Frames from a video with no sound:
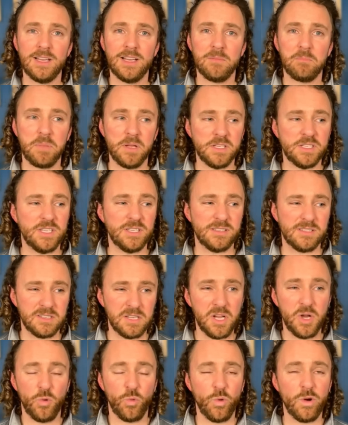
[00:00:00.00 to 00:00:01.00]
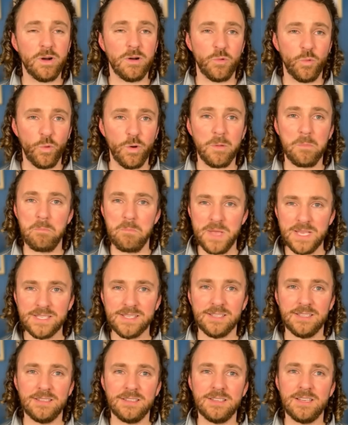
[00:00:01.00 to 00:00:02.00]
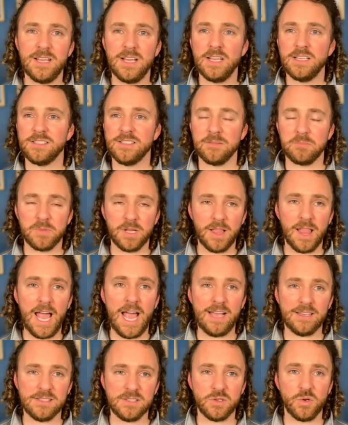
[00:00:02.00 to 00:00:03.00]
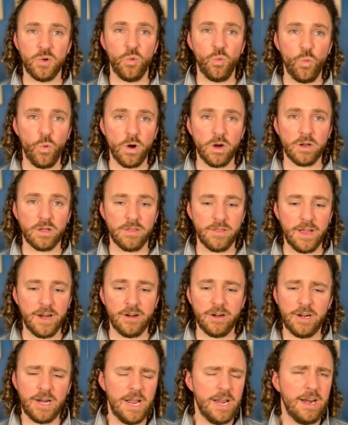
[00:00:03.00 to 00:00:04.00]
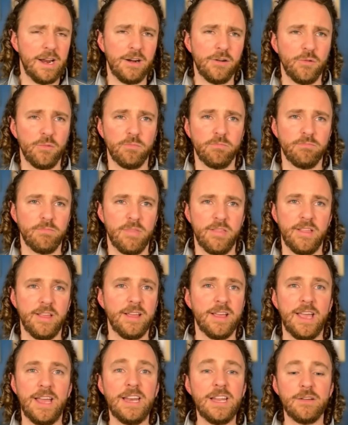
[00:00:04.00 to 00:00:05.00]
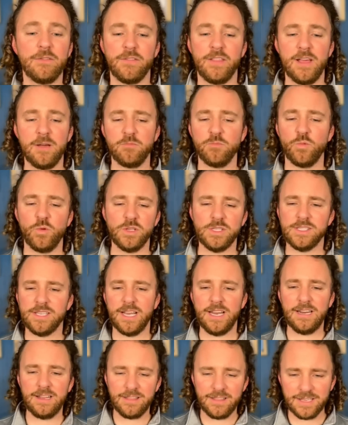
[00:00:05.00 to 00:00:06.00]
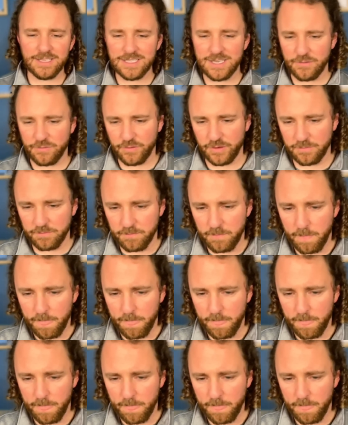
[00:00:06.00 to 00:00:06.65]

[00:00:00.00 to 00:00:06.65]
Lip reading: But just We're missing some glass work there. And I don't think any of them would say anything different.